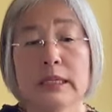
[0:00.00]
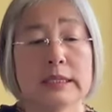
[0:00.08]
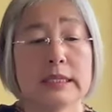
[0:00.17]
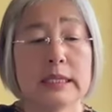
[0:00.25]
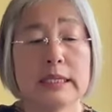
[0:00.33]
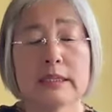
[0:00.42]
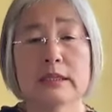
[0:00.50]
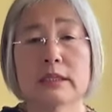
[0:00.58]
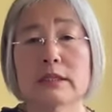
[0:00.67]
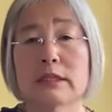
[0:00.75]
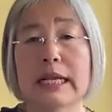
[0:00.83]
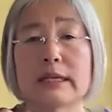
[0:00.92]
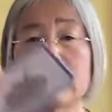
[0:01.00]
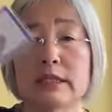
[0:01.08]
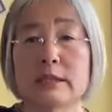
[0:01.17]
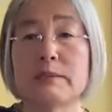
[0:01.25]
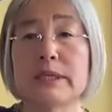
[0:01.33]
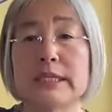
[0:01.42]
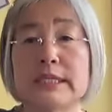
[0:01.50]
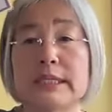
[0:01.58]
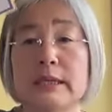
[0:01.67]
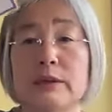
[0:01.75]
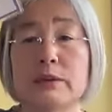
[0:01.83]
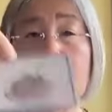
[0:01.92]
See is just like a simply
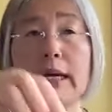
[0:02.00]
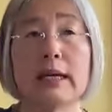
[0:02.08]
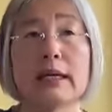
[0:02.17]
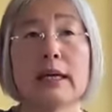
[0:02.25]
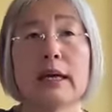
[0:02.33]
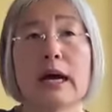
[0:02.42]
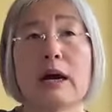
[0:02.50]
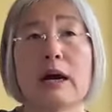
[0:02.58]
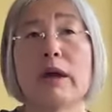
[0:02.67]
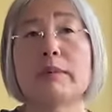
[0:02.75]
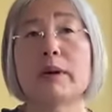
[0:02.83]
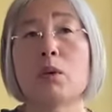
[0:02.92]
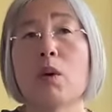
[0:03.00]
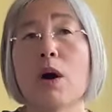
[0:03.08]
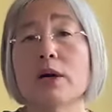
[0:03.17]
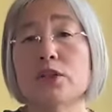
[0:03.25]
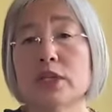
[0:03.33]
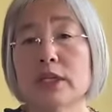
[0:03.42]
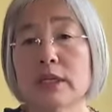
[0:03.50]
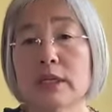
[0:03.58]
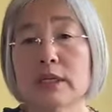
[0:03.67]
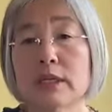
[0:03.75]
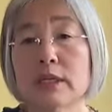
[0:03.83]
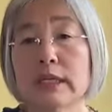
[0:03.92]
see, right? However,
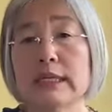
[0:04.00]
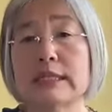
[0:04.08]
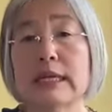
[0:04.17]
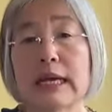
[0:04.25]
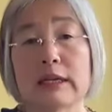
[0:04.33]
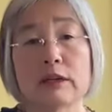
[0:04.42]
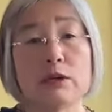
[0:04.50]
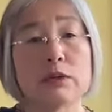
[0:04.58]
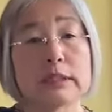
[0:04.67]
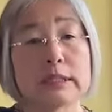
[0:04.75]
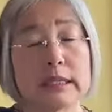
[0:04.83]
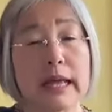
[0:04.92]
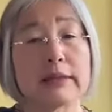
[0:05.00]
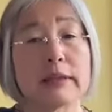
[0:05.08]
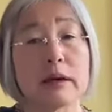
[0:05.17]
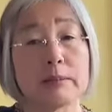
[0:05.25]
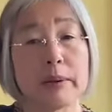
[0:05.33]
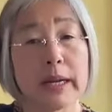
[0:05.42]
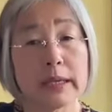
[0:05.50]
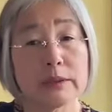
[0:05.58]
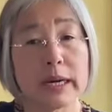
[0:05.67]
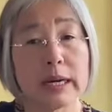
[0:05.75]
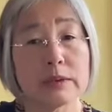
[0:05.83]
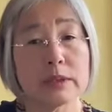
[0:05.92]
watching is like a sit at the
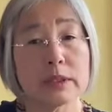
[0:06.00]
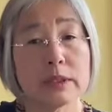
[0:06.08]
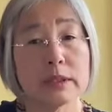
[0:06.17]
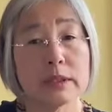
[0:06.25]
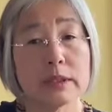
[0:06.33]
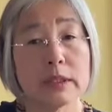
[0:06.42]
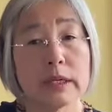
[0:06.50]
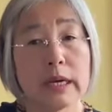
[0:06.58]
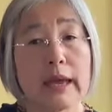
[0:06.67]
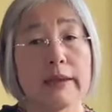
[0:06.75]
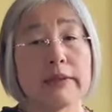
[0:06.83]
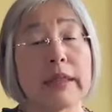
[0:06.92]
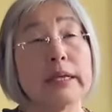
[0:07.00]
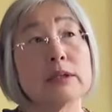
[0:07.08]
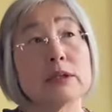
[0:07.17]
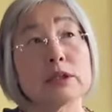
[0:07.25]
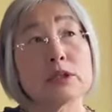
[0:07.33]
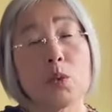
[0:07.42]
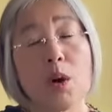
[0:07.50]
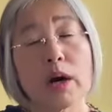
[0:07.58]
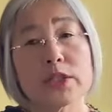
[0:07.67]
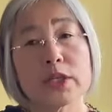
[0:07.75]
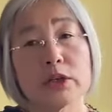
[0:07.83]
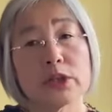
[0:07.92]
playground and they just
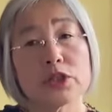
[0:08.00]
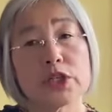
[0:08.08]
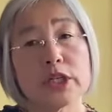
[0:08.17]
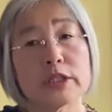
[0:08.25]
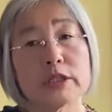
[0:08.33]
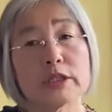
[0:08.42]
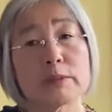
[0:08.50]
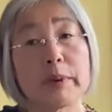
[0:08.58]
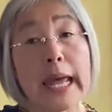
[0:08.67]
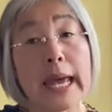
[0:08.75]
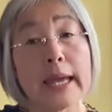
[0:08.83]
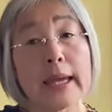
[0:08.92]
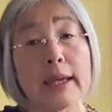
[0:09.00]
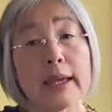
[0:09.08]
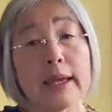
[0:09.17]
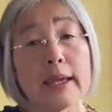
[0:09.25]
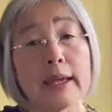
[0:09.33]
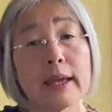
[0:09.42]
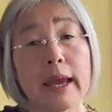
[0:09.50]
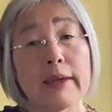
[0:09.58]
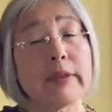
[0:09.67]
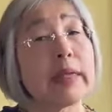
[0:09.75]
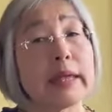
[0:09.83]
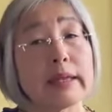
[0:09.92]
watch other children's play, and
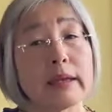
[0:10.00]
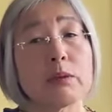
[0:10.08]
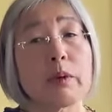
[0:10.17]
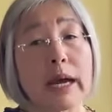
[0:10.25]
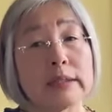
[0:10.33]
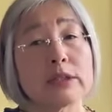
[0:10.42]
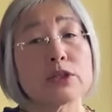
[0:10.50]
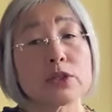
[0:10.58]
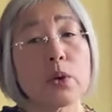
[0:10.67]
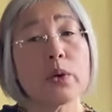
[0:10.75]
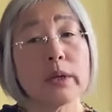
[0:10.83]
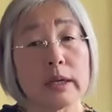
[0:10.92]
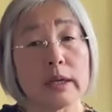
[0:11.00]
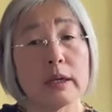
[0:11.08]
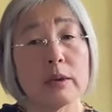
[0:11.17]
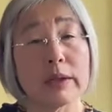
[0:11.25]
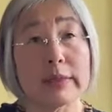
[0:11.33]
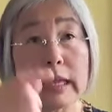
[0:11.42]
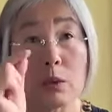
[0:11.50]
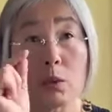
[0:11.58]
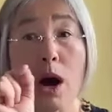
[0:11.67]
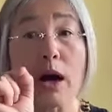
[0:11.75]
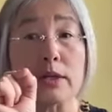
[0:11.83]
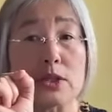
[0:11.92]
then they can write a story, what they
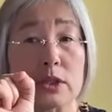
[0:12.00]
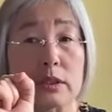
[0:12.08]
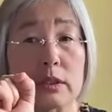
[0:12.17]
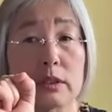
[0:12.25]
watched.